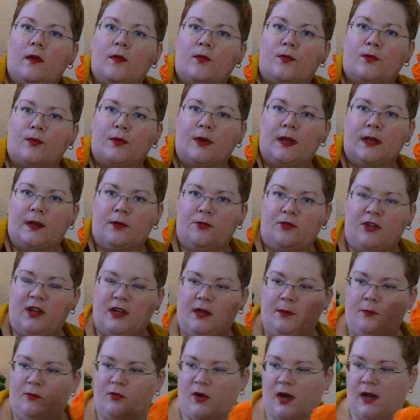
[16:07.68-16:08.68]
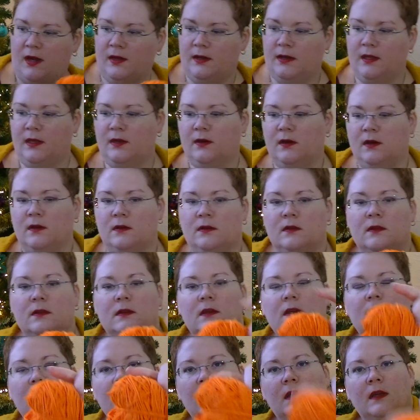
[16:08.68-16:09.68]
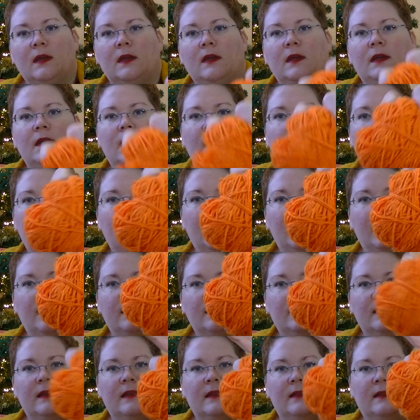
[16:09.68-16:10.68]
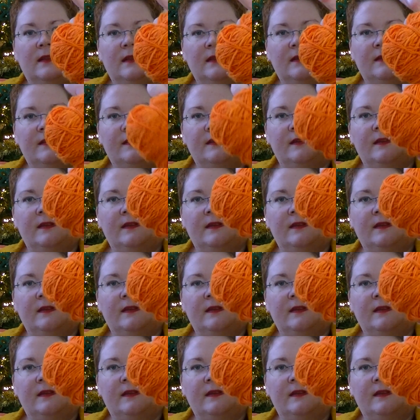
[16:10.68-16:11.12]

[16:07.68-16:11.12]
really bright neon, and this